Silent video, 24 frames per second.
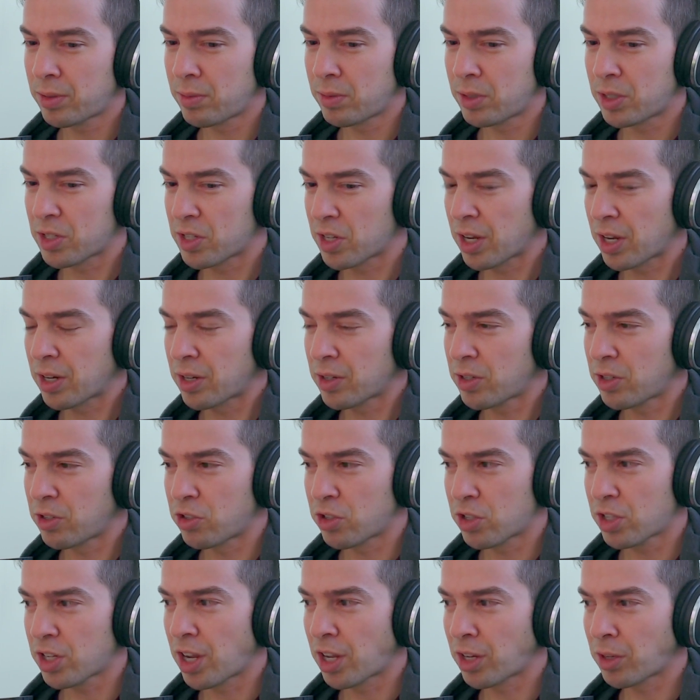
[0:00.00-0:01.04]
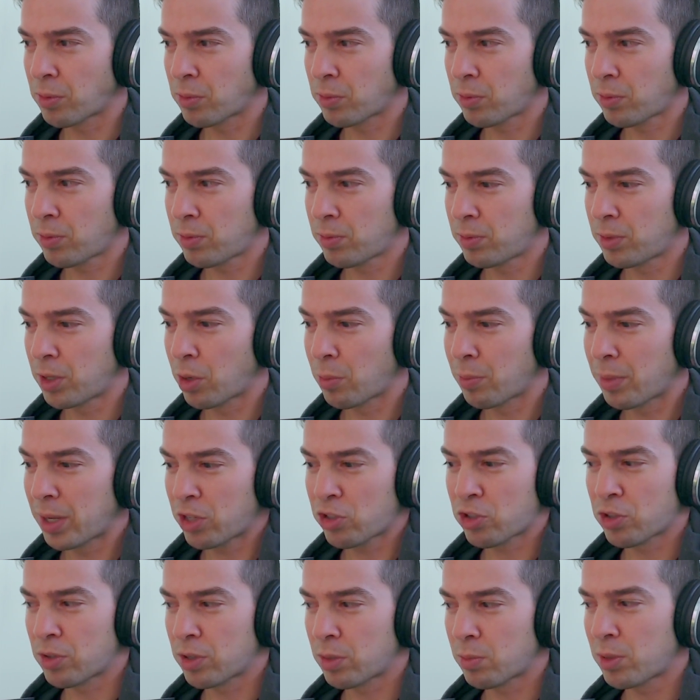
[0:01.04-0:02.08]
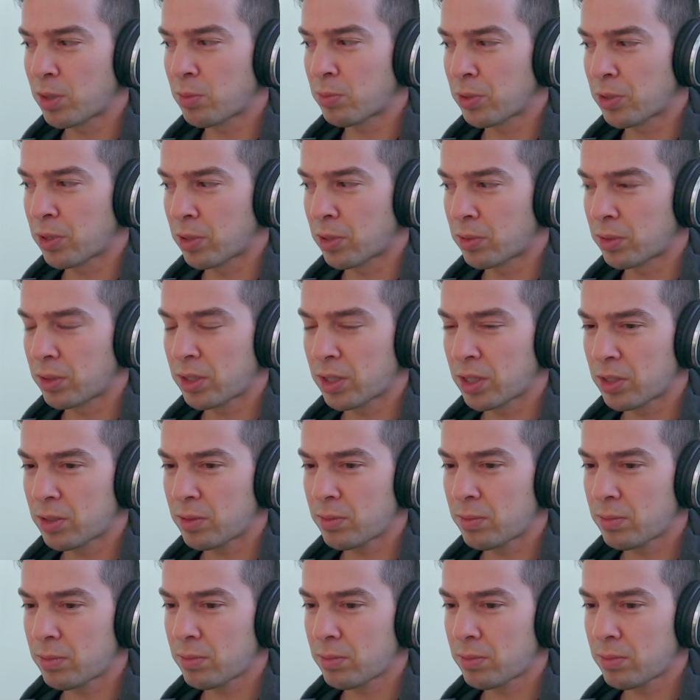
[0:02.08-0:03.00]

desire to just kind of, make sure that people don't get